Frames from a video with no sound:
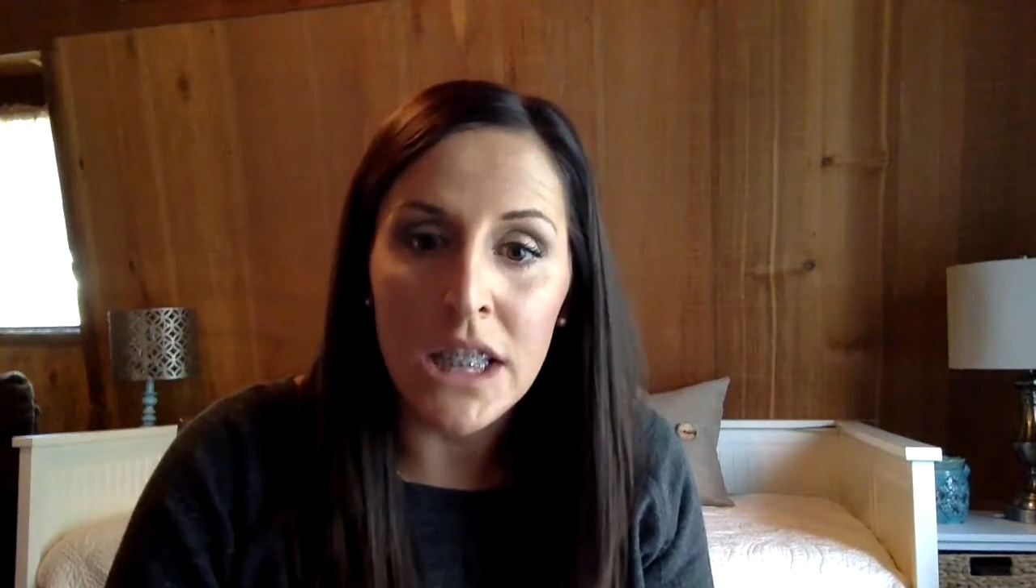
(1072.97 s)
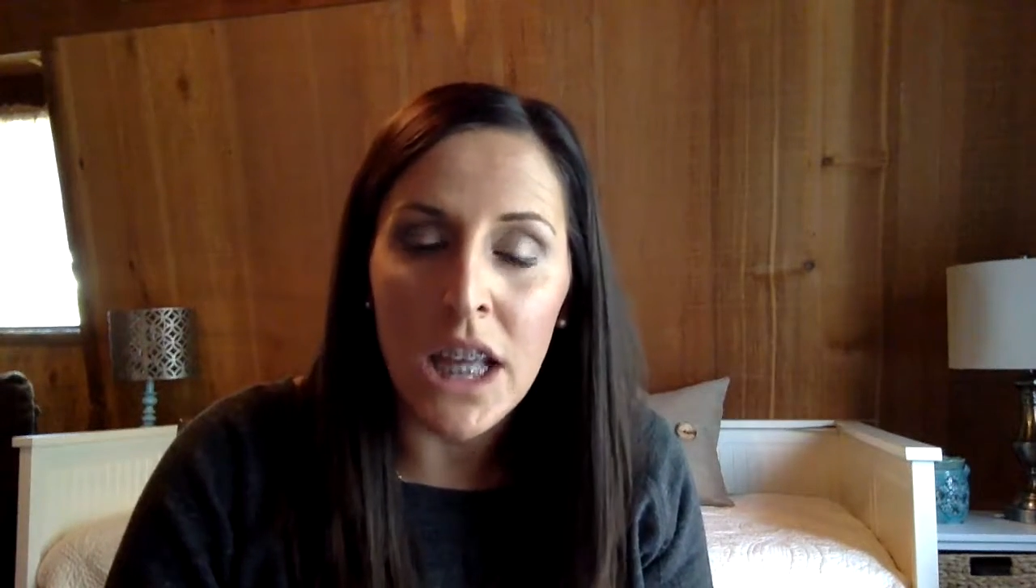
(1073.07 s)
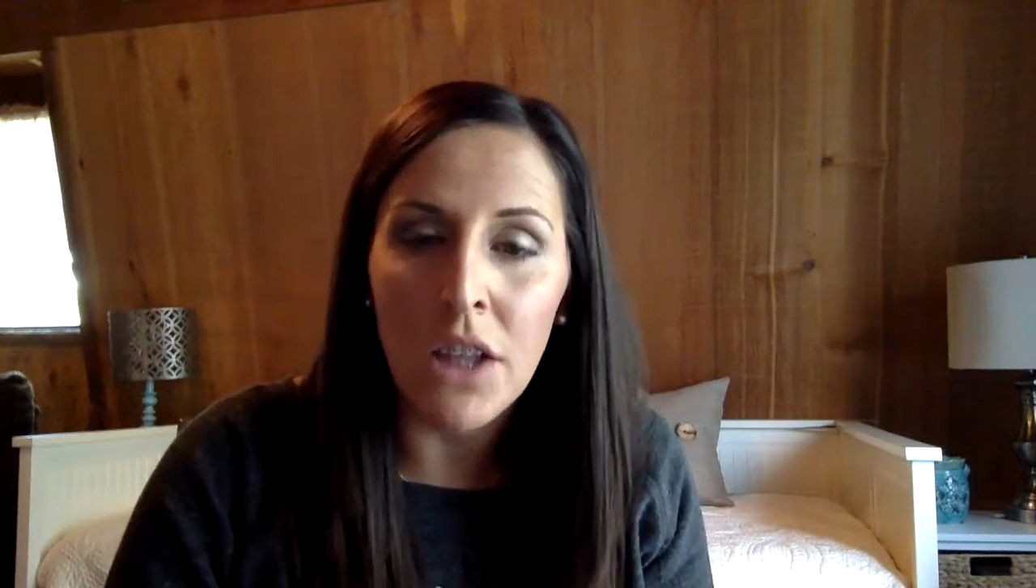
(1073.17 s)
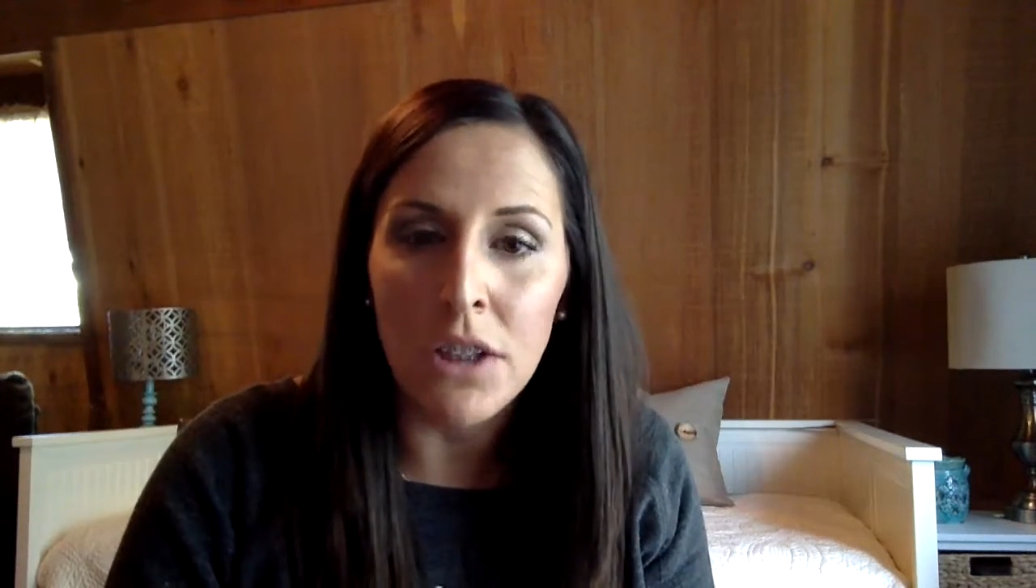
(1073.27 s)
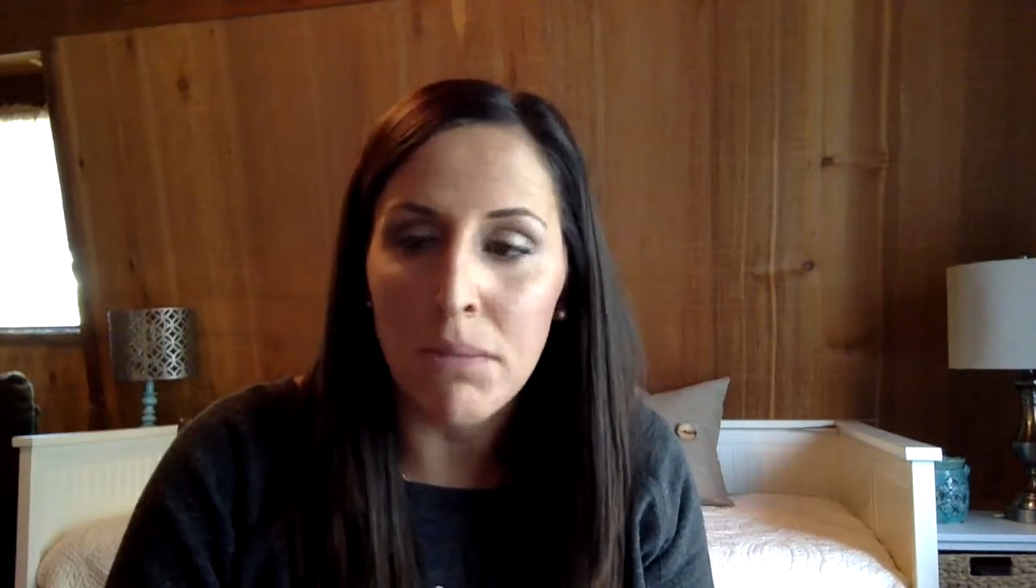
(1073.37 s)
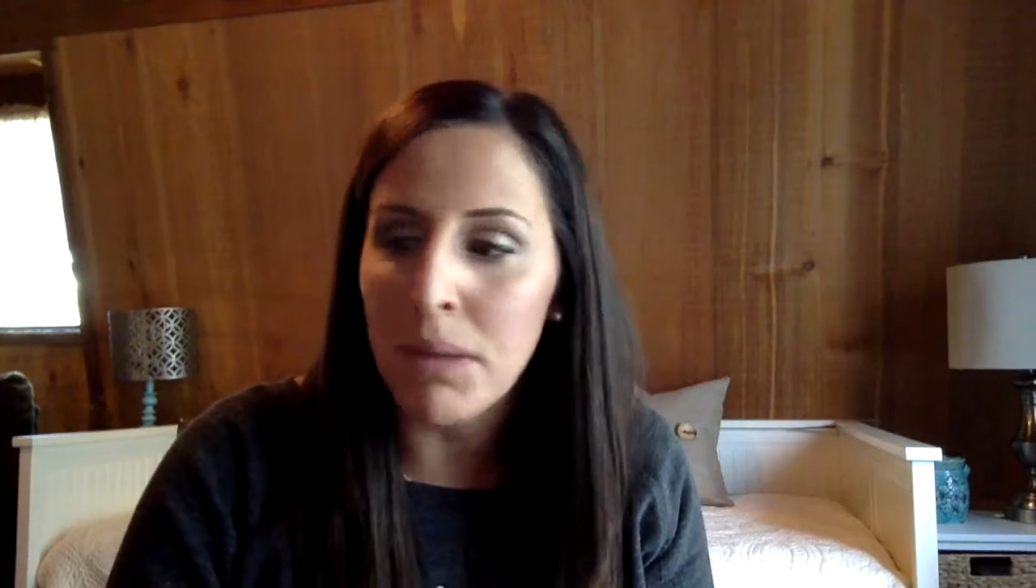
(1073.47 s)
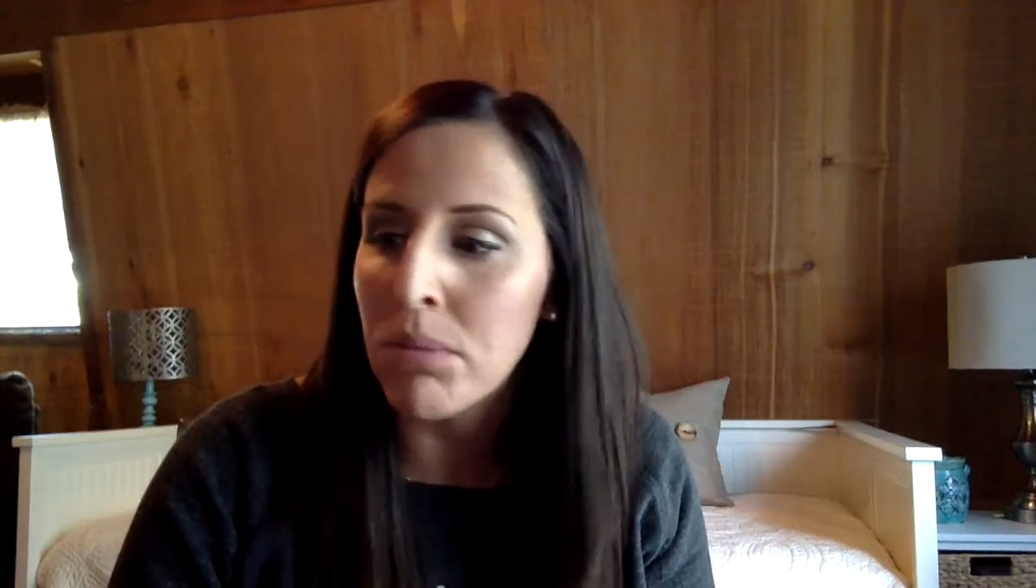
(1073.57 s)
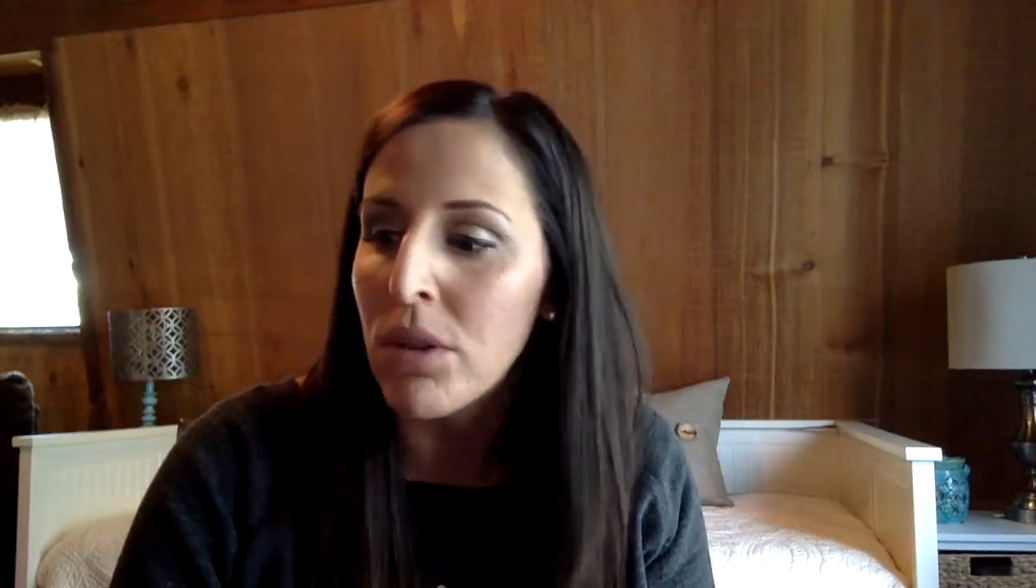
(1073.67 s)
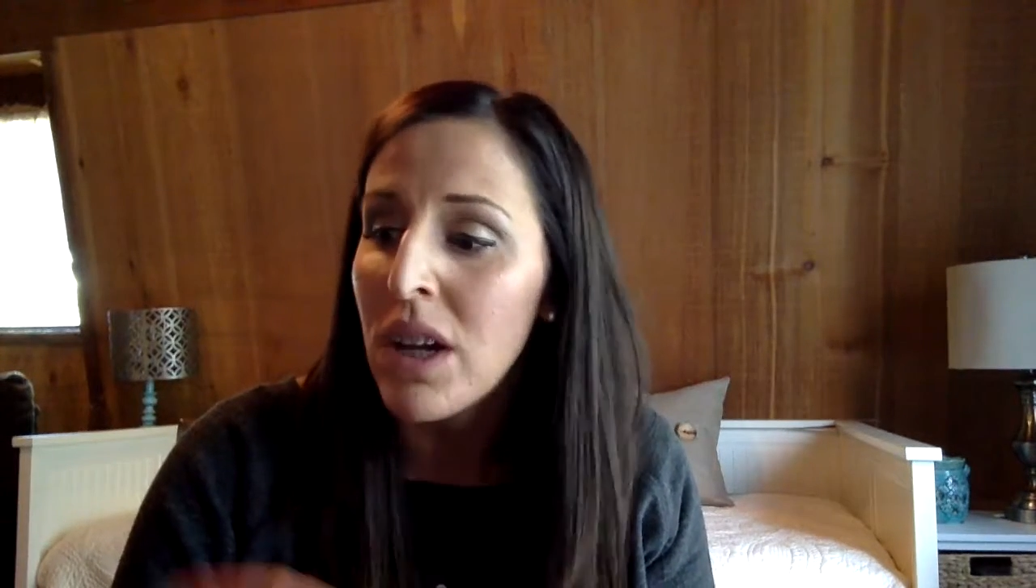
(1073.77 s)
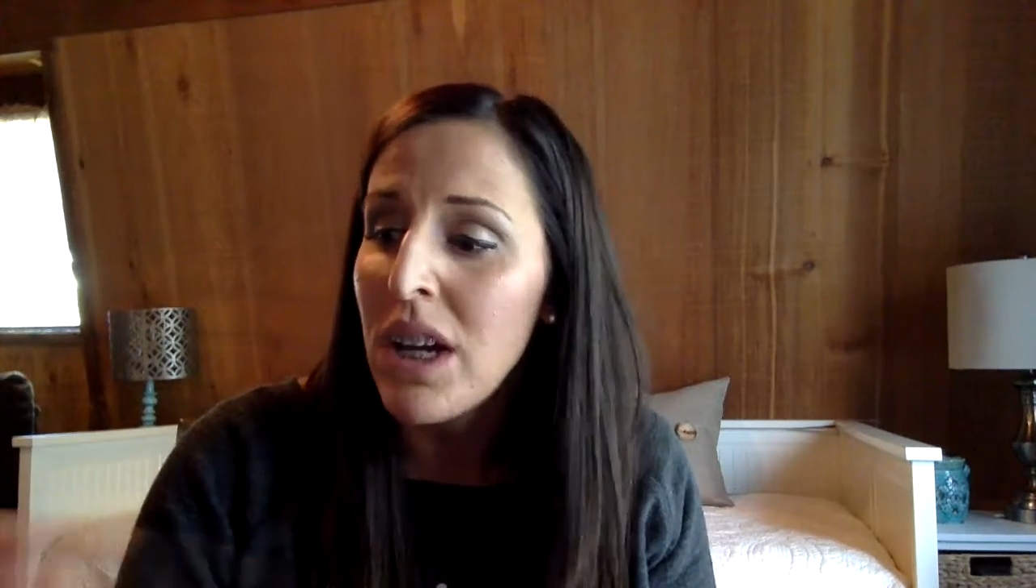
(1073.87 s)
sell to
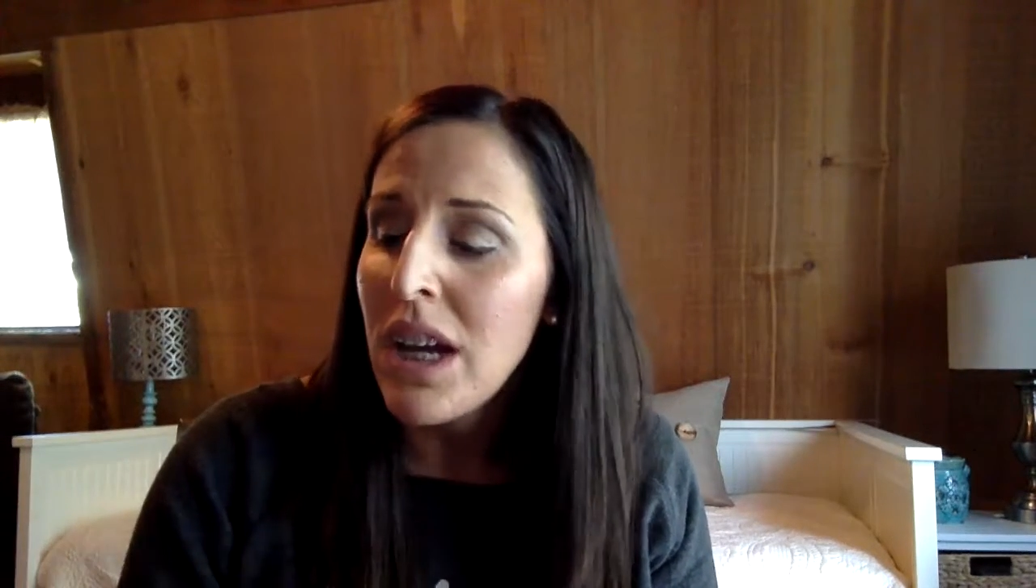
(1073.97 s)
people.